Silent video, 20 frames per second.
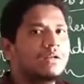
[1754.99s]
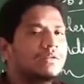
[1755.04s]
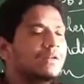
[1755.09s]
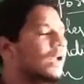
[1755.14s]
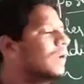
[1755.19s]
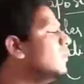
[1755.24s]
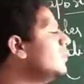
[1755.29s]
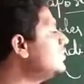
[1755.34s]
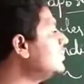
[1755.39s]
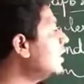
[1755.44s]

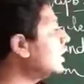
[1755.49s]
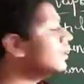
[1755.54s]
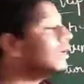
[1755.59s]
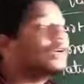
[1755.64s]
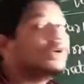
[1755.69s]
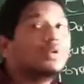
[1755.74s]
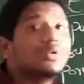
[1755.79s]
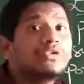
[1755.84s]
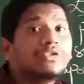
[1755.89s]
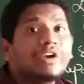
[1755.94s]
Then which are
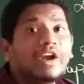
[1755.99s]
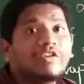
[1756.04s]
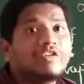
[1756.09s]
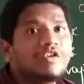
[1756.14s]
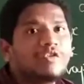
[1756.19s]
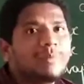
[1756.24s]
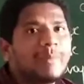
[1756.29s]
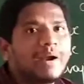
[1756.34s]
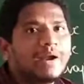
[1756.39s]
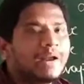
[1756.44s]
the 2 states
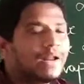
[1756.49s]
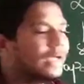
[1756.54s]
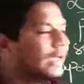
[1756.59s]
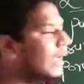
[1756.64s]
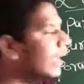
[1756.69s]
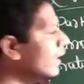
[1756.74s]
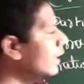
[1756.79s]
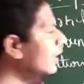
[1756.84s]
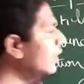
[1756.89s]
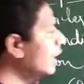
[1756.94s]
of matter
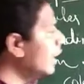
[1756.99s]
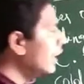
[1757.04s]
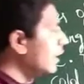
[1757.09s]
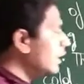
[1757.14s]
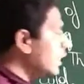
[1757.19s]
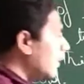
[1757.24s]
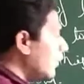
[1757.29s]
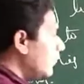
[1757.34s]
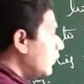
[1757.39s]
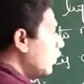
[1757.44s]
again?
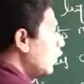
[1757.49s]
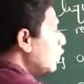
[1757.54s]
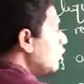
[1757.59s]
The 4th